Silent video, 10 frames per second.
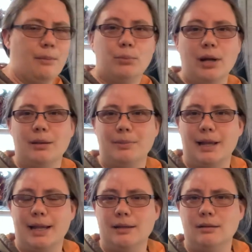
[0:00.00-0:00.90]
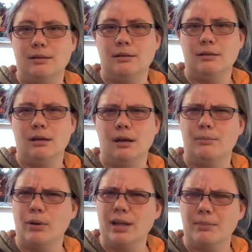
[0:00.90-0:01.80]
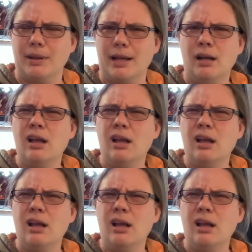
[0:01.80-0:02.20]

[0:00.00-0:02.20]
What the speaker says: umbrella plant. Umbrella plant?